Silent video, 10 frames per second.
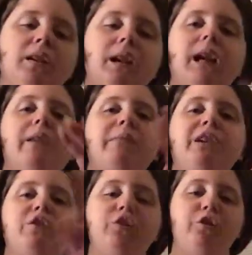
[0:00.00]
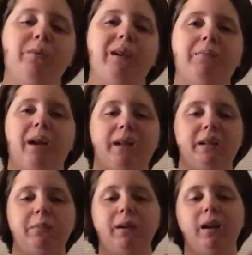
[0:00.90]
I have my Jujube
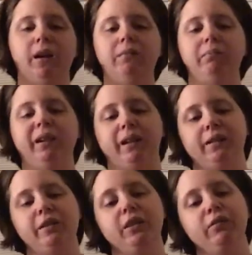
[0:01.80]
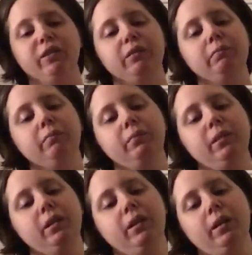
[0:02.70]
Paci Pod in black and silver.
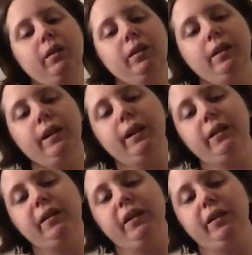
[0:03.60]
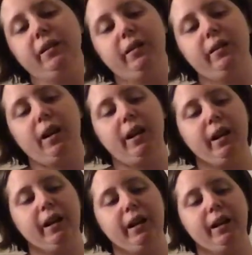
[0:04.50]
And in here,
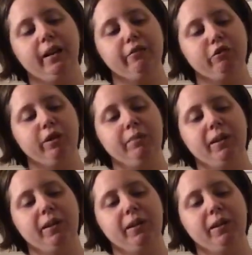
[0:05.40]
I have three